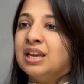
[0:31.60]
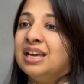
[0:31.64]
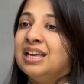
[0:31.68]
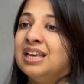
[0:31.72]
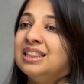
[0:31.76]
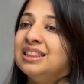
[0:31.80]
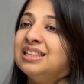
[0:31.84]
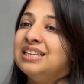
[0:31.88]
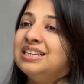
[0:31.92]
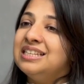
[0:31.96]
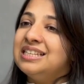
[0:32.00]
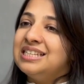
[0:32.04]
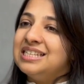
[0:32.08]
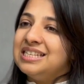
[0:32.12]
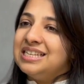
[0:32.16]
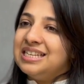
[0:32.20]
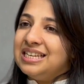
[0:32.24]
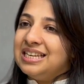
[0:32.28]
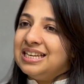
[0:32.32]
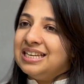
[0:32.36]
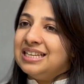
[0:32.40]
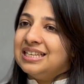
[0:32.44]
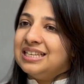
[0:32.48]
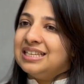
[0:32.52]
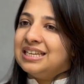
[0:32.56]
The T
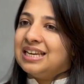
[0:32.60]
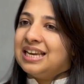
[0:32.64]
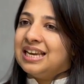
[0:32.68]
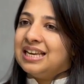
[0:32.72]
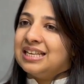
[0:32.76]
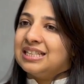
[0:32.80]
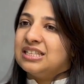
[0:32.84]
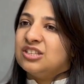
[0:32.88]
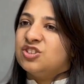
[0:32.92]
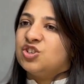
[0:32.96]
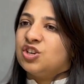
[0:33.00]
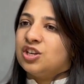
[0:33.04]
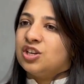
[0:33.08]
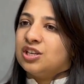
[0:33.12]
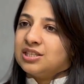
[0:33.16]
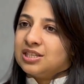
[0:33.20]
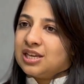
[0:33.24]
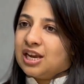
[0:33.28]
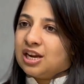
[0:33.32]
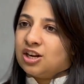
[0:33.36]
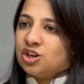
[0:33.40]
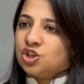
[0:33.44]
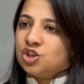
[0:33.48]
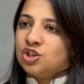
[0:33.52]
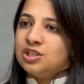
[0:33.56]
indicates
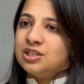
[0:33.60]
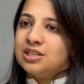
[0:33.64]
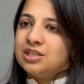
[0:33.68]
transactions,